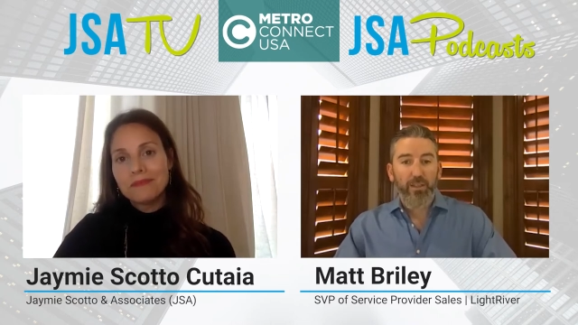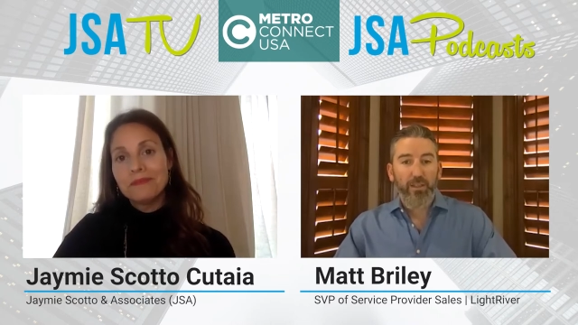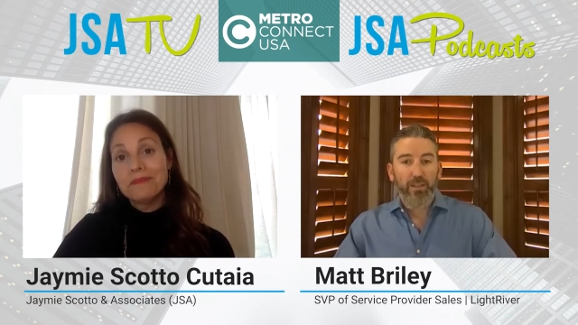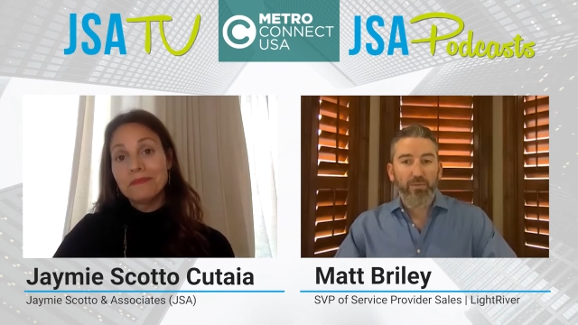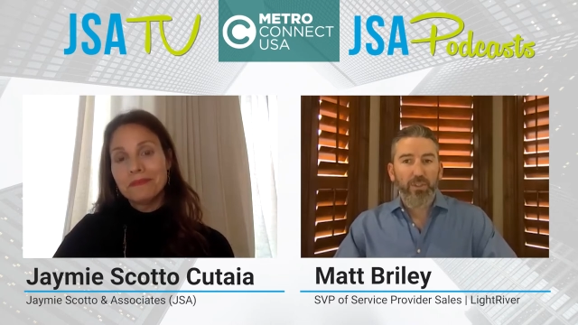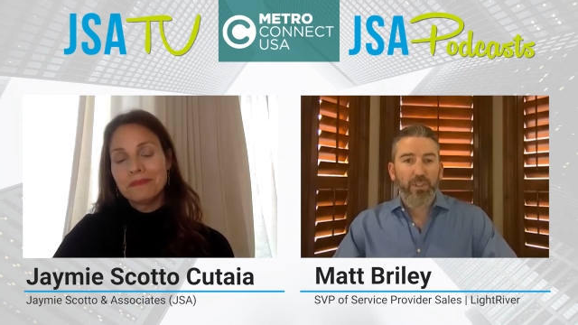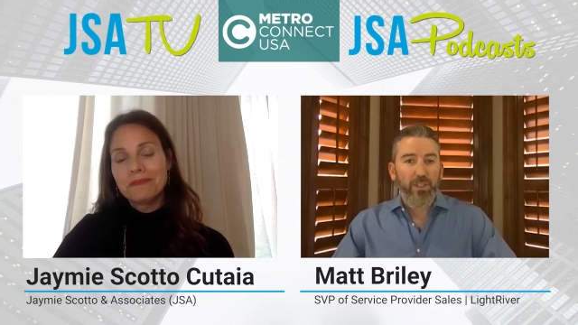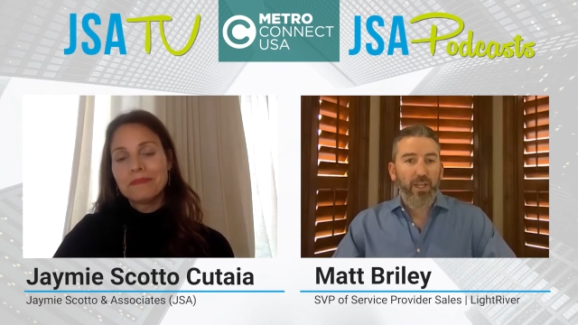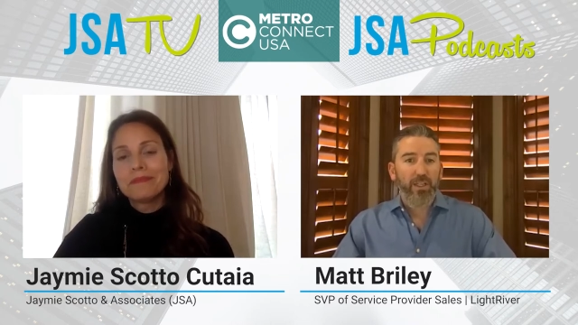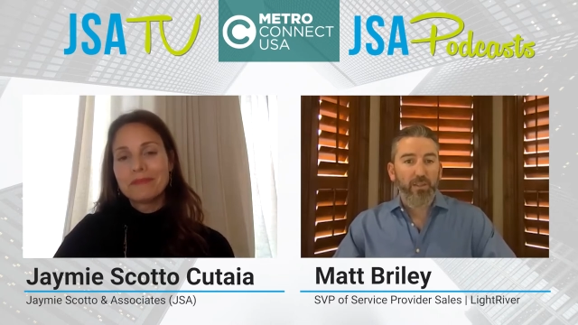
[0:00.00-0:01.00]
Speaker 1: that's really
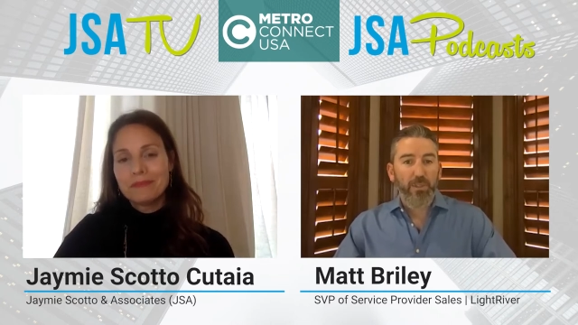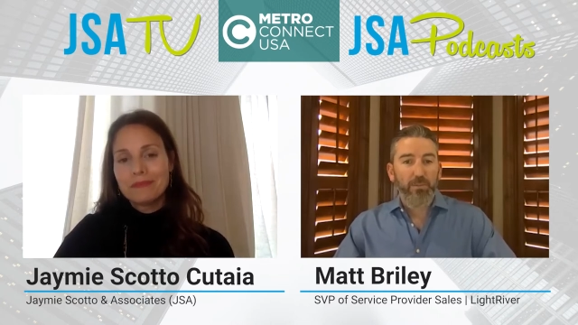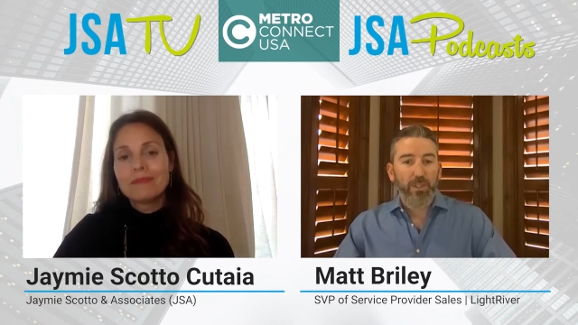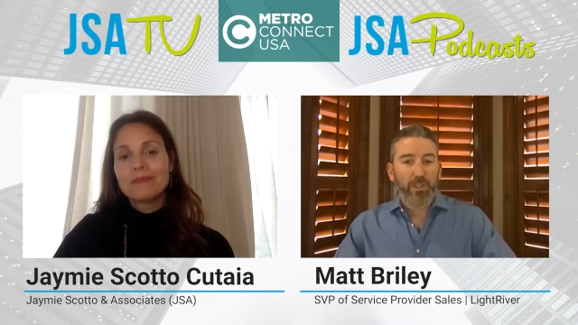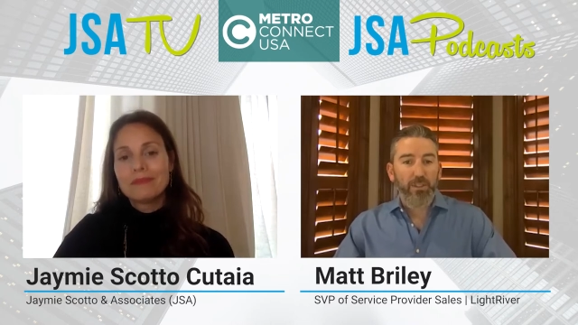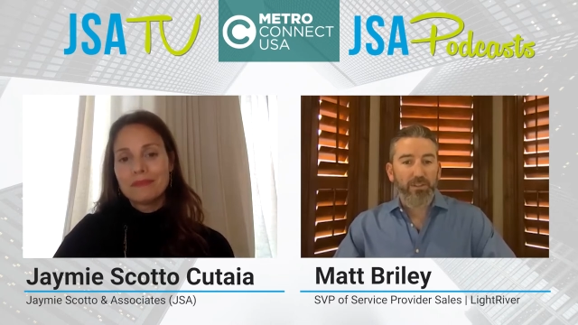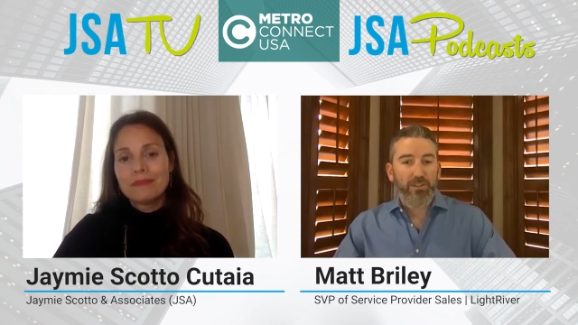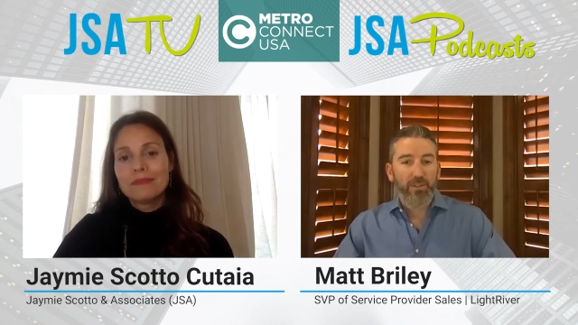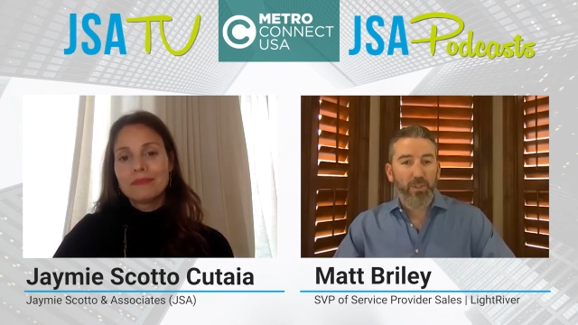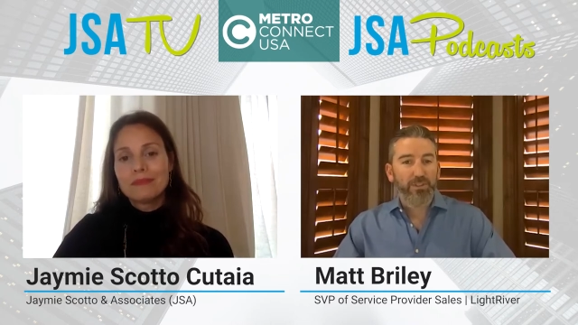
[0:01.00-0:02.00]
exciting to me because
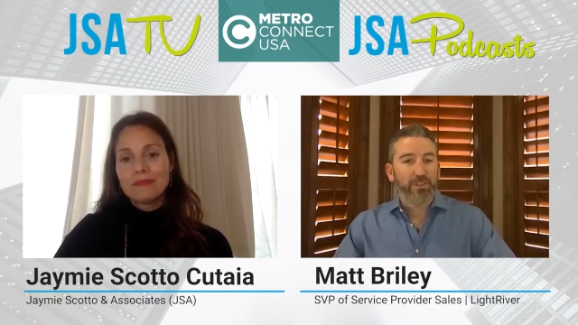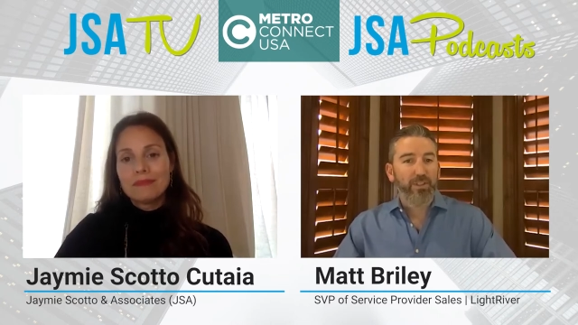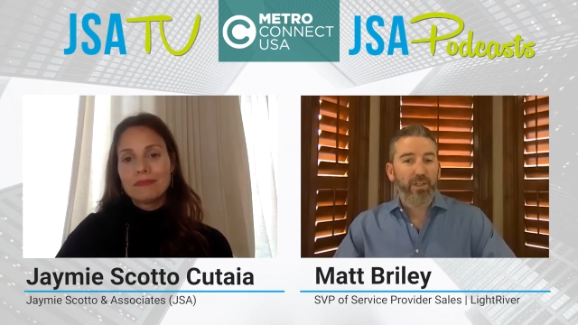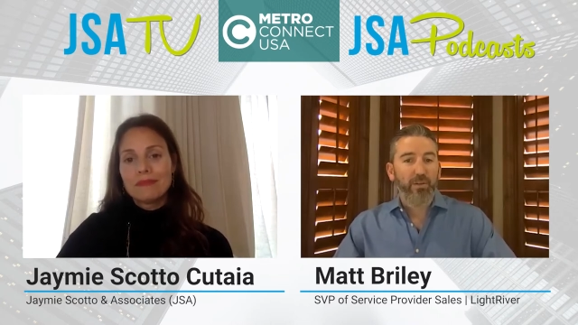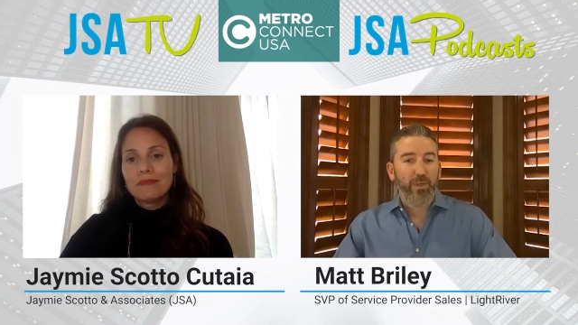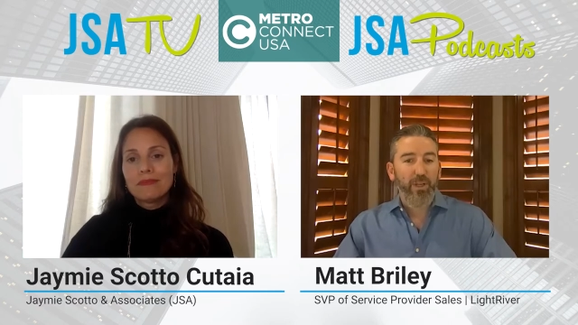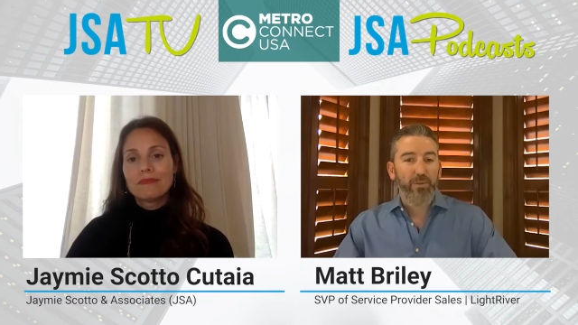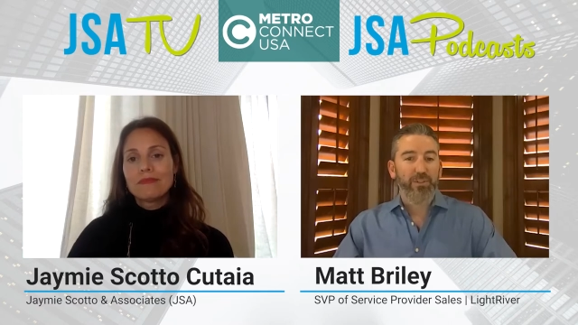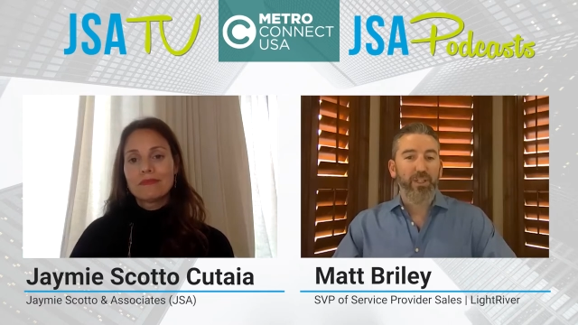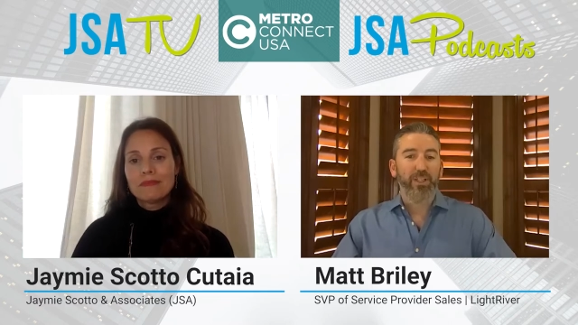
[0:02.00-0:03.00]
it wasn't there when I
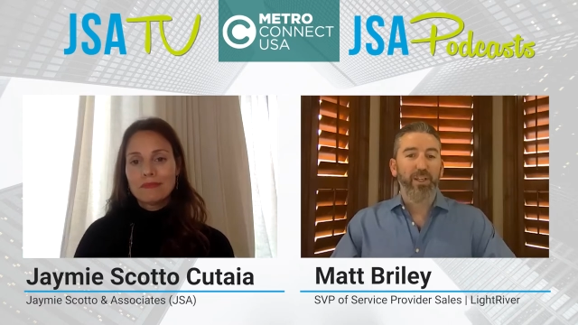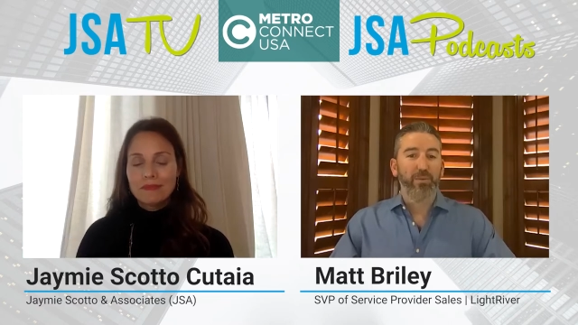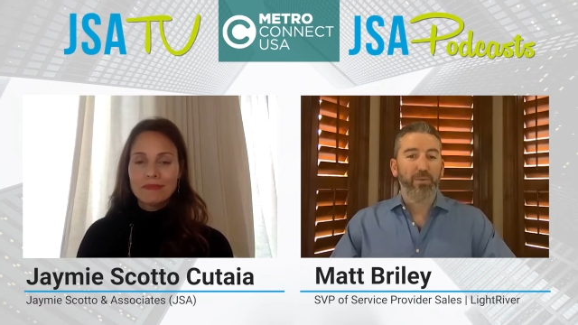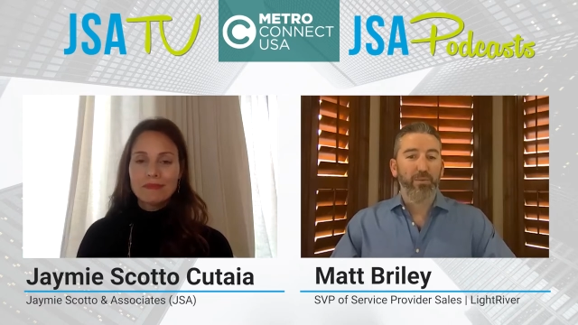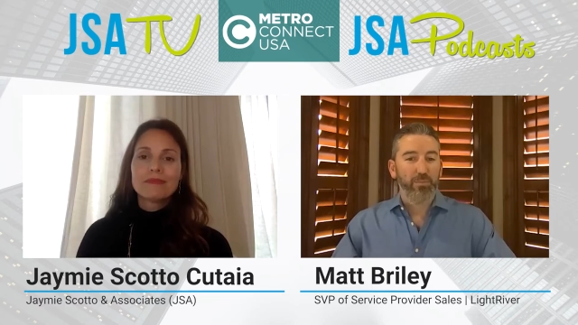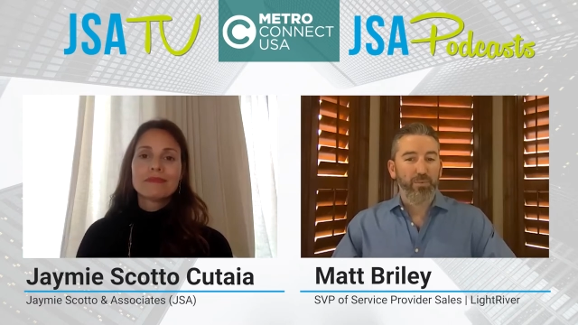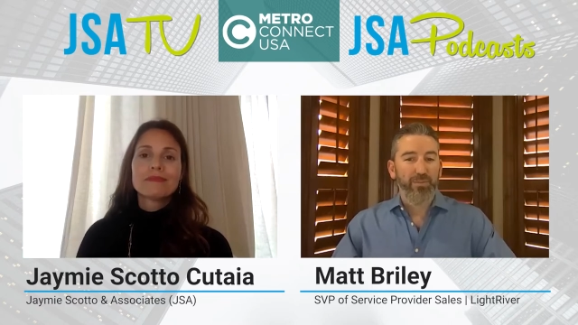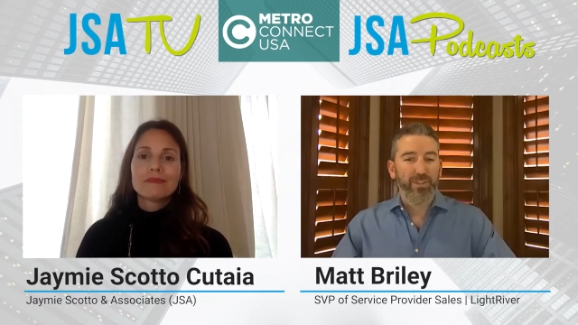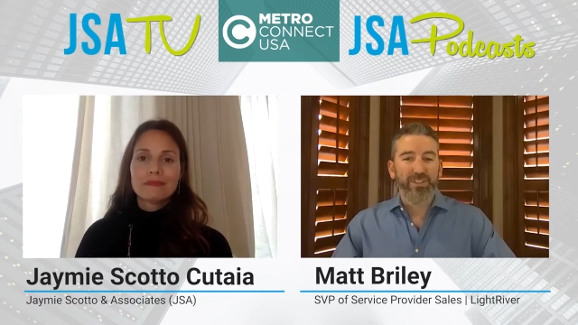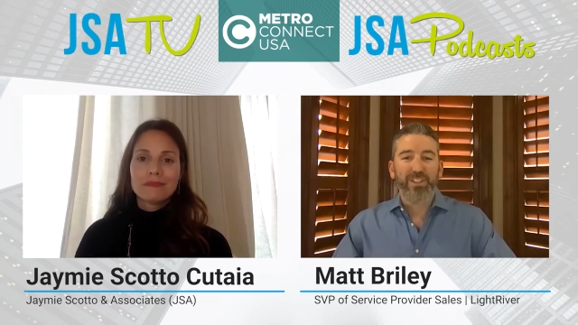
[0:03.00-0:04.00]
was at LightRiver
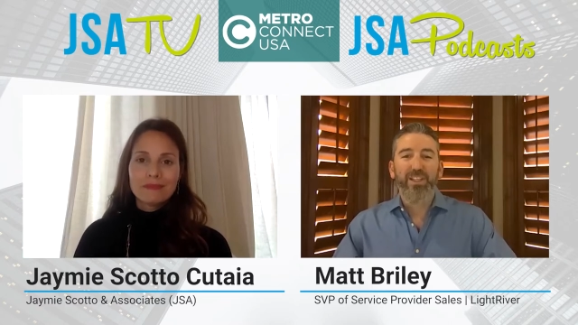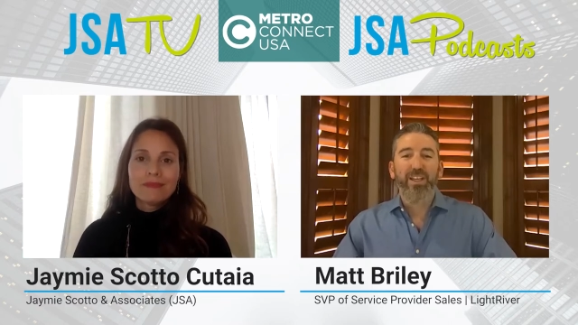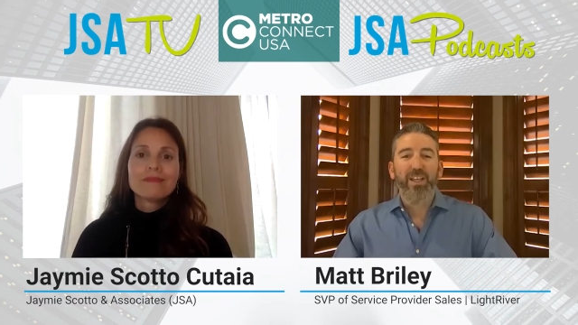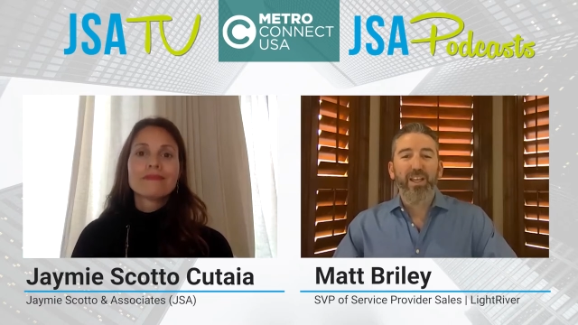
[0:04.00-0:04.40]
previously.